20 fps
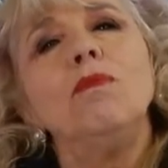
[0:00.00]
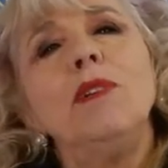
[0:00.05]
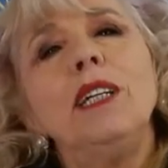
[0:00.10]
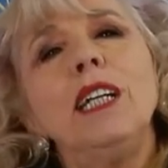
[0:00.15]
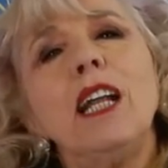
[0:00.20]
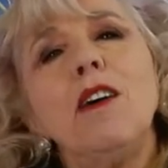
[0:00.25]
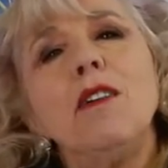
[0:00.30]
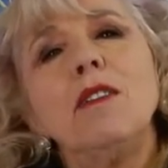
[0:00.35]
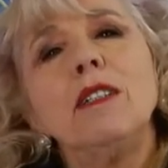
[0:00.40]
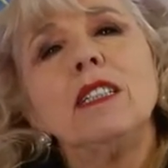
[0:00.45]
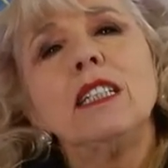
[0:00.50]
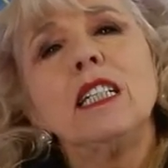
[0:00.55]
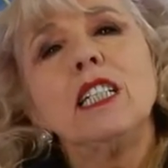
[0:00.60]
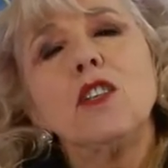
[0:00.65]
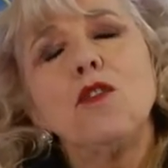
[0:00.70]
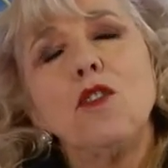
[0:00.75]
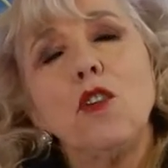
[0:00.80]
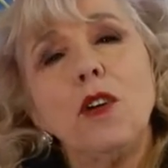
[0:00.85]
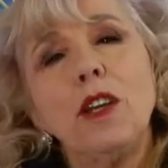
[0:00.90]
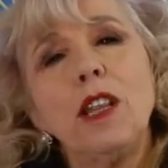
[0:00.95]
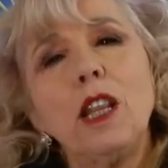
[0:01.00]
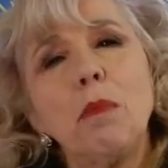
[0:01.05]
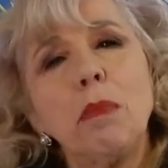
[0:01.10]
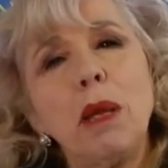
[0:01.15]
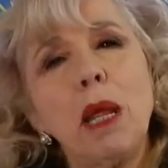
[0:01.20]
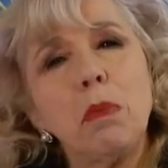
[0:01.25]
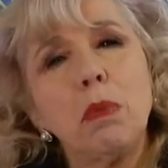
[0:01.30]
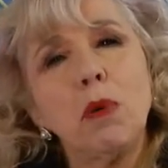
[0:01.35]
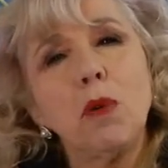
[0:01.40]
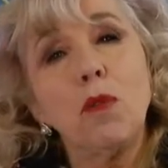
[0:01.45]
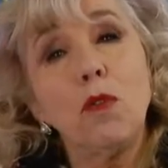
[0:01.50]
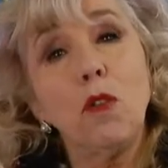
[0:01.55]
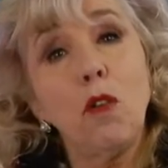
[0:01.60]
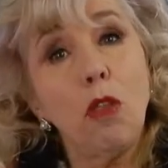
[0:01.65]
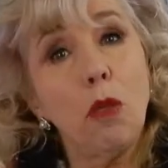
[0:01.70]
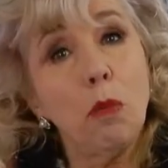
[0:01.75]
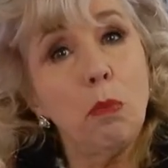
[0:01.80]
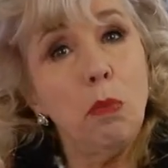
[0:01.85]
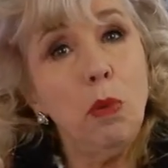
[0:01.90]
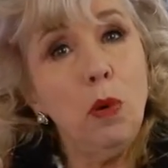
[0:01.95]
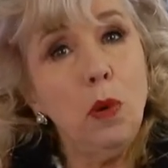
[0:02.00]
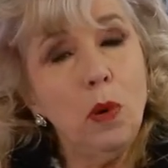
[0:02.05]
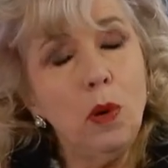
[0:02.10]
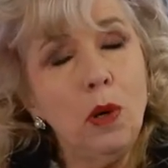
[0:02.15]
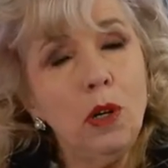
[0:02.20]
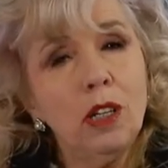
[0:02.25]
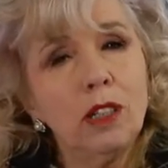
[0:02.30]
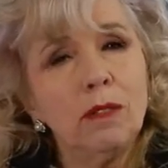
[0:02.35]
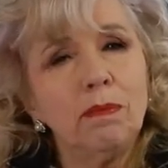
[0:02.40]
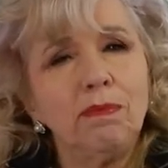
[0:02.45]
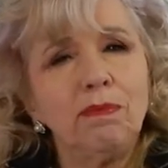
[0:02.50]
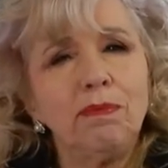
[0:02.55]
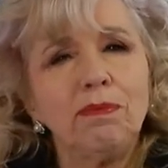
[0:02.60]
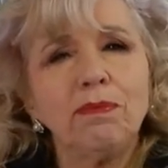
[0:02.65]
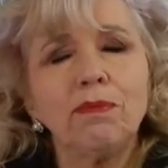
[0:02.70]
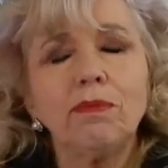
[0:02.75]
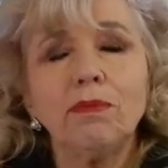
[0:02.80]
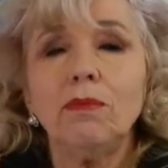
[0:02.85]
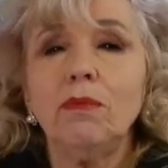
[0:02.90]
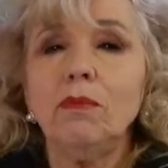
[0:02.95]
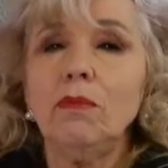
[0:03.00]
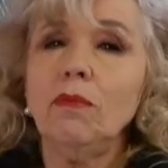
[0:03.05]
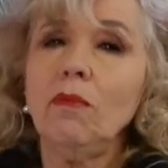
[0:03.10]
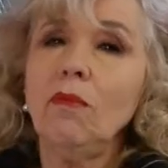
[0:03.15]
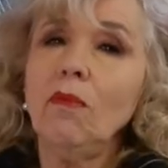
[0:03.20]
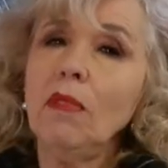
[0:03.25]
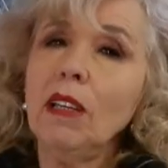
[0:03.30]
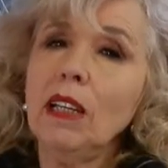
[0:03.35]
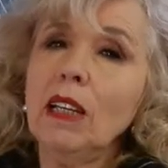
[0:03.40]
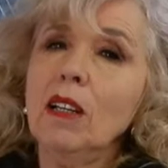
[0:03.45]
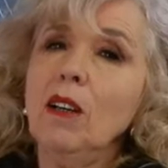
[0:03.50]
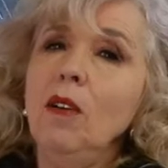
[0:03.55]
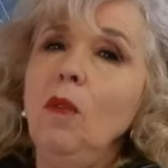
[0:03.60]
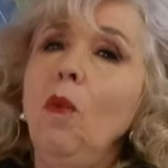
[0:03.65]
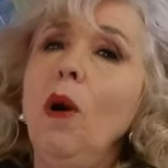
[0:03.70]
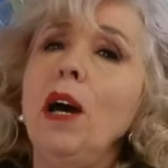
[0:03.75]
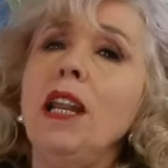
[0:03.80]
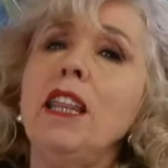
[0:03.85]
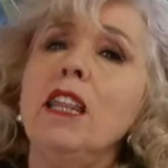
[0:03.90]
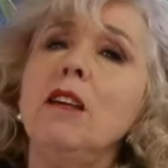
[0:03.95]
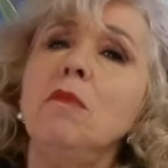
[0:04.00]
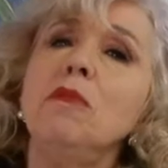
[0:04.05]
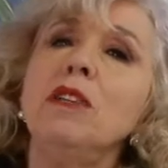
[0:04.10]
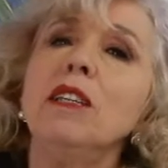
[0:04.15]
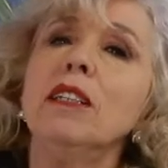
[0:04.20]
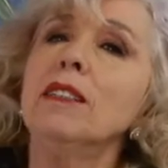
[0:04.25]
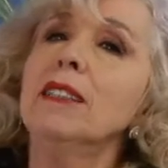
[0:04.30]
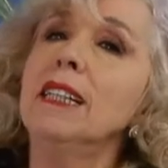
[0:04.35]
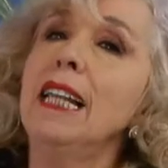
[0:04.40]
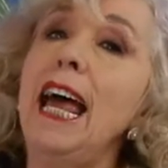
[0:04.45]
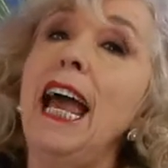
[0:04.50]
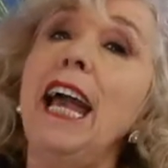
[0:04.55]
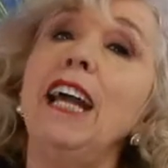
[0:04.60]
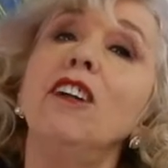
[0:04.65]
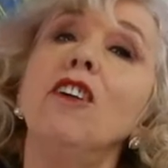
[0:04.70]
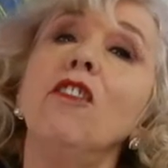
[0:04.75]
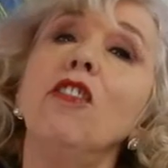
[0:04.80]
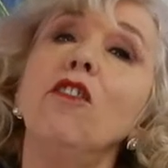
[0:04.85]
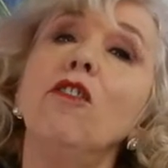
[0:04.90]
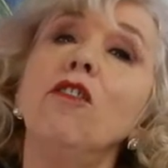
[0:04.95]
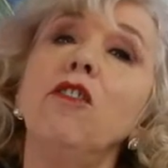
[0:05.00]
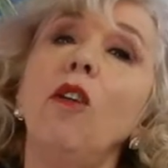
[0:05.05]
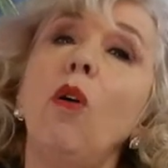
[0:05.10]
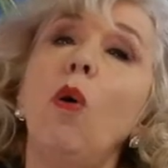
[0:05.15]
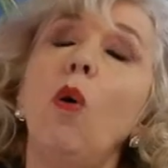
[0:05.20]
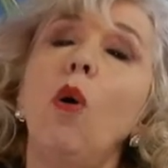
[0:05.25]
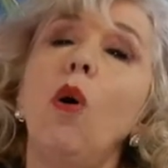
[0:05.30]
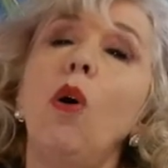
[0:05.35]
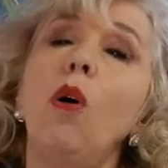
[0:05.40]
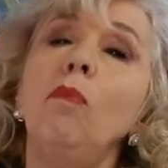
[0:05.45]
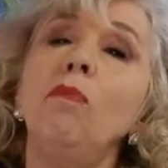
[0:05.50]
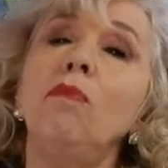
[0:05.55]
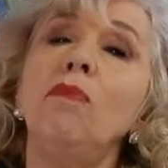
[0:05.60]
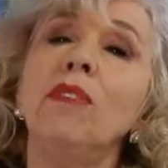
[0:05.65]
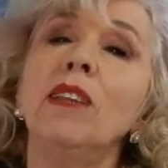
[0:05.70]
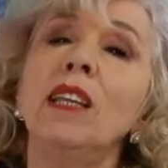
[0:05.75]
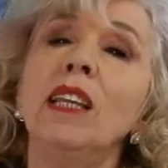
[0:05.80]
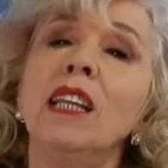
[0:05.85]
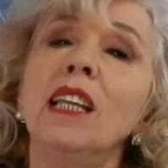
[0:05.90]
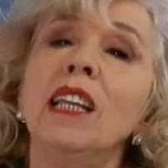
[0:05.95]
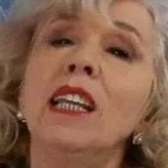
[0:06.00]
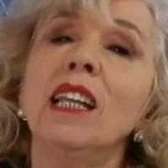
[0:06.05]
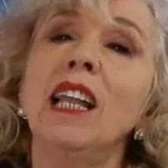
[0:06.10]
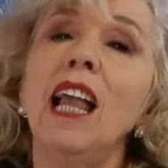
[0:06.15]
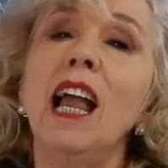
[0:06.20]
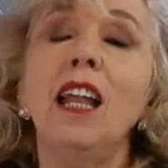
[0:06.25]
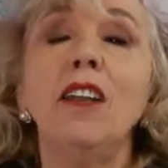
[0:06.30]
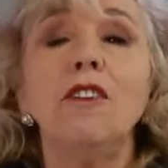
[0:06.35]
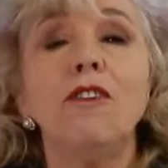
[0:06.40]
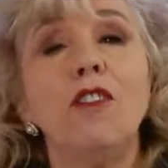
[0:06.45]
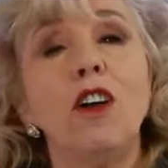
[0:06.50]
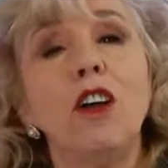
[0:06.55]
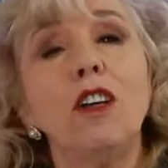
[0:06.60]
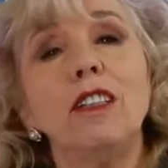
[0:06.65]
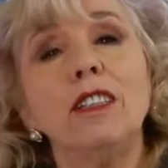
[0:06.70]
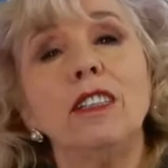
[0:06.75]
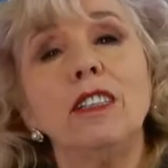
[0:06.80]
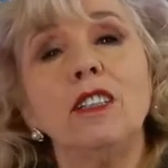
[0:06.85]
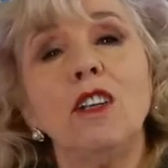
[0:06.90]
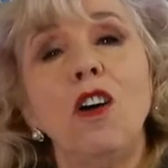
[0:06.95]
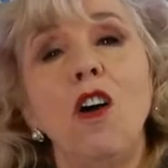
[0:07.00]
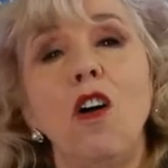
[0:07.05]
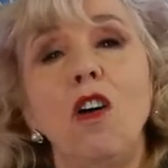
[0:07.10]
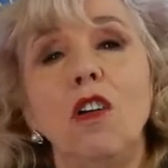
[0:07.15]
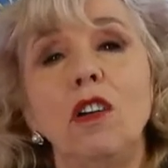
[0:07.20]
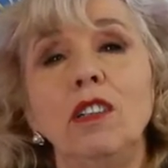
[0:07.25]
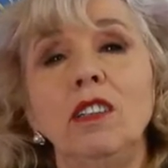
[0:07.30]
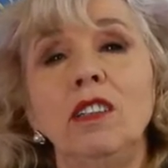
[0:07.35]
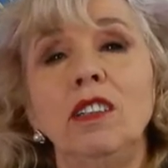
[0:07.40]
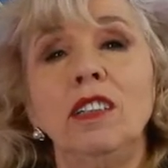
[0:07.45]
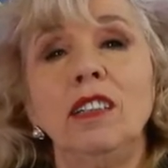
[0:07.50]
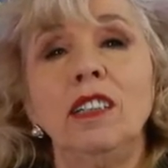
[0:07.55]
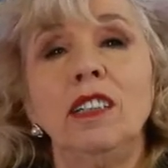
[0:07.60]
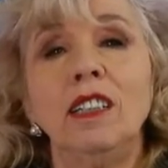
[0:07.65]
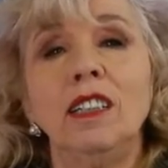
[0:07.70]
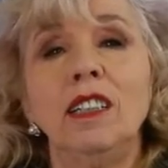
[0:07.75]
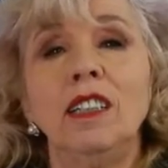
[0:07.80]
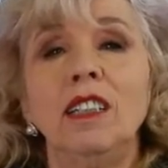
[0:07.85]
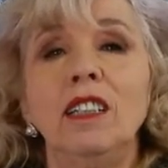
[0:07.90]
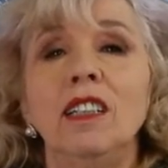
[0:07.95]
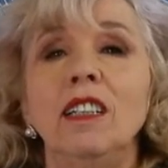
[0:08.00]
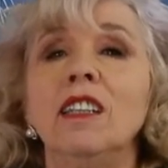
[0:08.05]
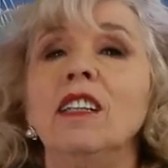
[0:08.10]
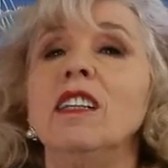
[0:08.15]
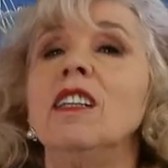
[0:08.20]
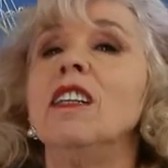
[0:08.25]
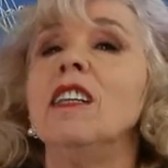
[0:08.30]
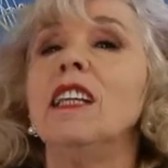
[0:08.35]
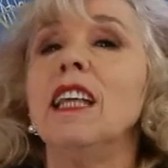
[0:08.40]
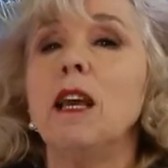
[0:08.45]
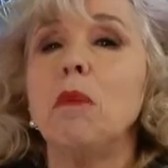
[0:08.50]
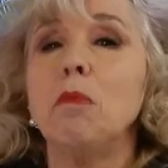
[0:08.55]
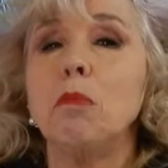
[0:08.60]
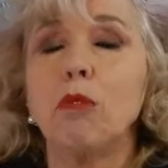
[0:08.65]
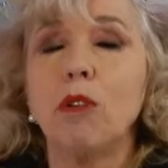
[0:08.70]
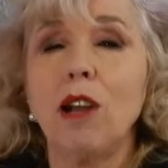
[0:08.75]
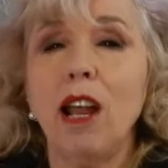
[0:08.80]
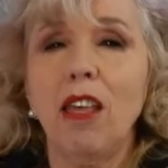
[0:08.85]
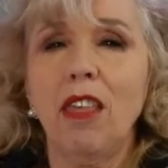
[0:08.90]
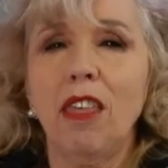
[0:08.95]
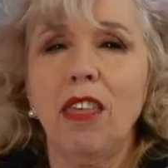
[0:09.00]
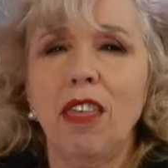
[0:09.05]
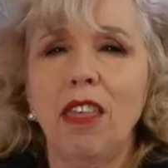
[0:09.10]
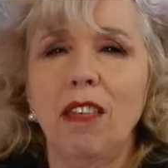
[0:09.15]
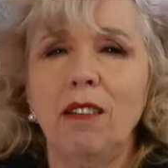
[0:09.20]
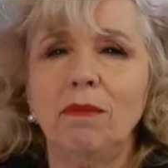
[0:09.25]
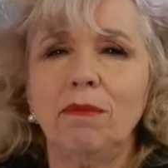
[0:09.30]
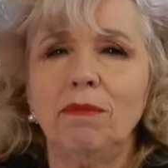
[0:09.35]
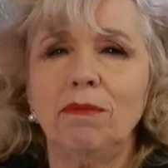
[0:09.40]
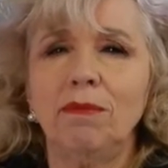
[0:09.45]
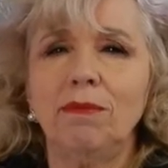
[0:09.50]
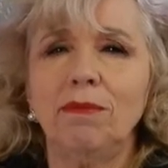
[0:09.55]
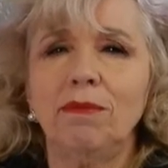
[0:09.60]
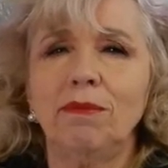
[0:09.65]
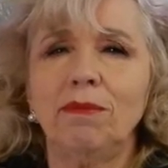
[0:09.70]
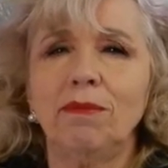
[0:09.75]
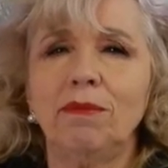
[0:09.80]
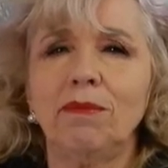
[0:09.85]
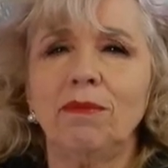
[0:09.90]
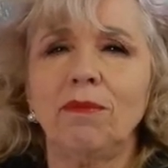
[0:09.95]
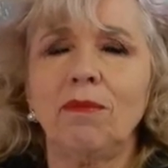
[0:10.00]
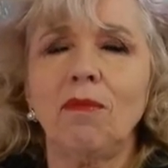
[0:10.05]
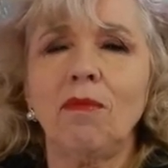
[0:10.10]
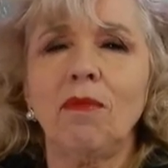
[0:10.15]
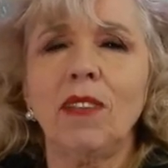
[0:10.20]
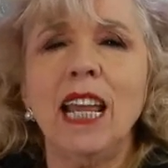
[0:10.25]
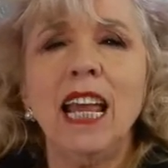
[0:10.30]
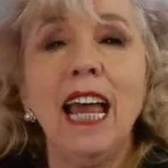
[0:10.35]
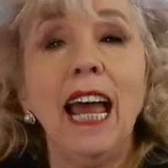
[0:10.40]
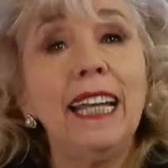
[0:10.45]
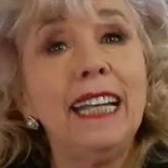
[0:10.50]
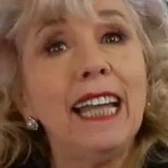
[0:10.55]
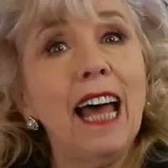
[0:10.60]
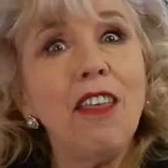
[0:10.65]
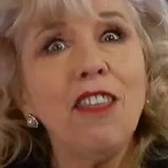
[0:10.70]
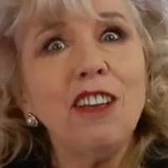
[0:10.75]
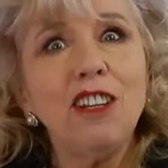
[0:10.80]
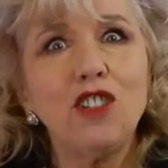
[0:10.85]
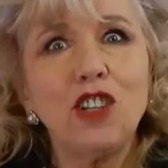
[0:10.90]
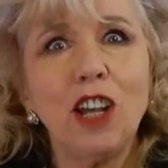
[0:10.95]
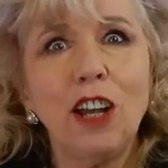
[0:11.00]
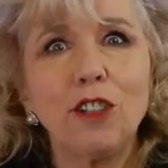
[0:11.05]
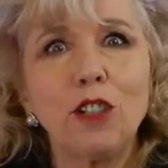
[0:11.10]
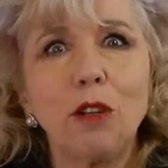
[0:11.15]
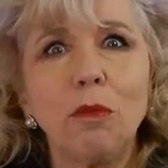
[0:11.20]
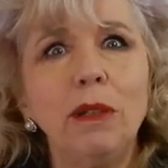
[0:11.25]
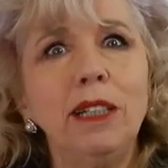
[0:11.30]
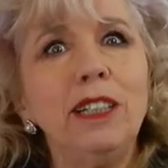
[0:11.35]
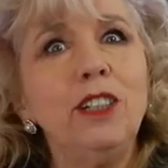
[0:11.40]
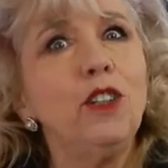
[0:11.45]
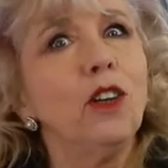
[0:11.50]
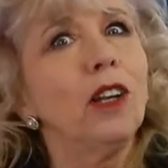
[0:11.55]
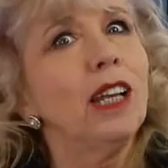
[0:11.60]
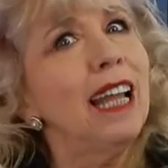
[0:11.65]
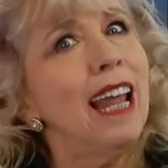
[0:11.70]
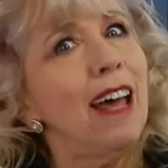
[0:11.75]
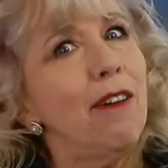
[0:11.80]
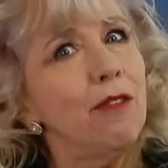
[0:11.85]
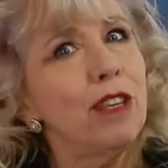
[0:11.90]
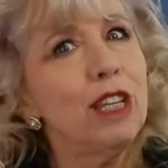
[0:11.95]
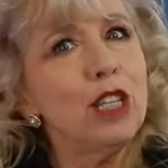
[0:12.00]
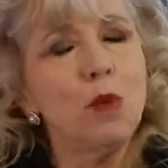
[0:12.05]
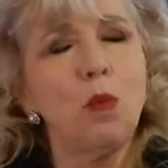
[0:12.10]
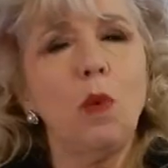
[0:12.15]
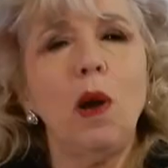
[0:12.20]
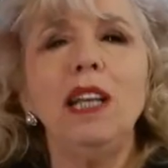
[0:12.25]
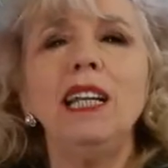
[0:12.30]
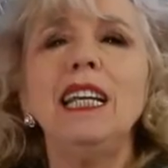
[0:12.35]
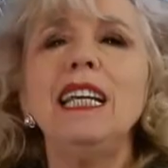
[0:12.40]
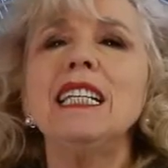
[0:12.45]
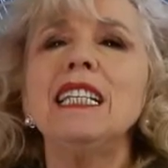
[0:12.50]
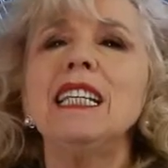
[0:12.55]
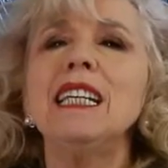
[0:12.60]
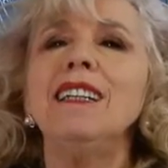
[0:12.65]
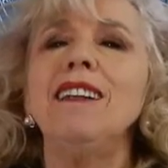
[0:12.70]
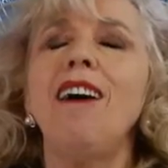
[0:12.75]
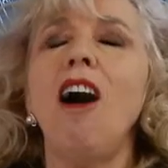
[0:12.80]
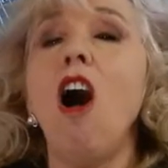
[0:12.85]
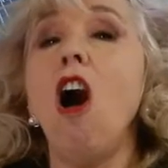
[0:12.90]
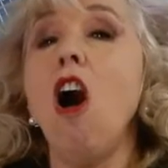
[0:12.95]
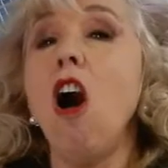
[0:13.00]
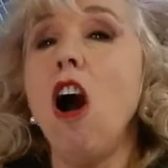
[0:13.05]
When I was interviewing the people for the book, one of them just laid on the floor and focused on their breath. Another gentleman, you'll love this one, he said